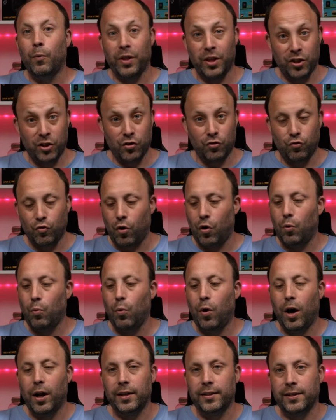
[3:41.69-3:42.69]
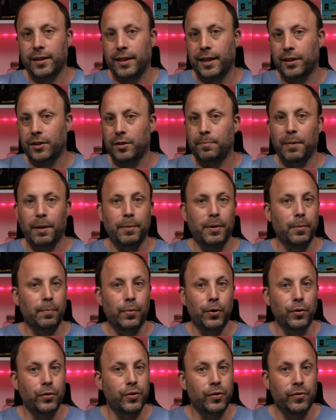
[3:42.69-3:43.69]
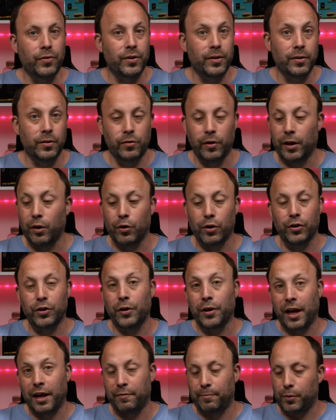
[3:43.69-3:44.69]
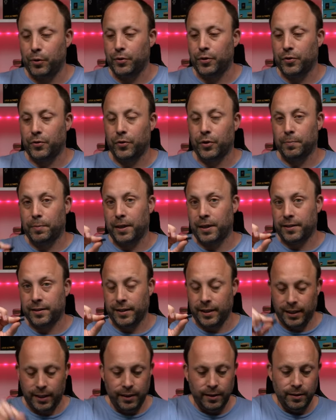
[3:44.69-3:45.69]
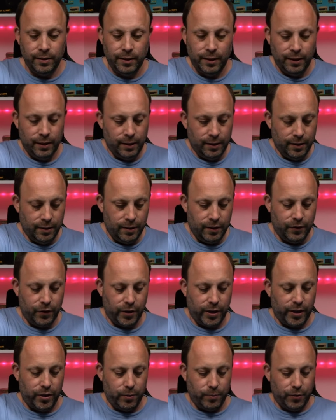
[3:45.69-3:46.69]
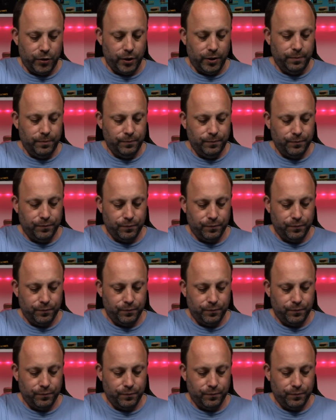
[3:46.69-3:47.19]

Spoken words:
with a strong wireless connection, maybe your Bluetooth isn't great or you don't have Bluetooth on your PC, you've got that option.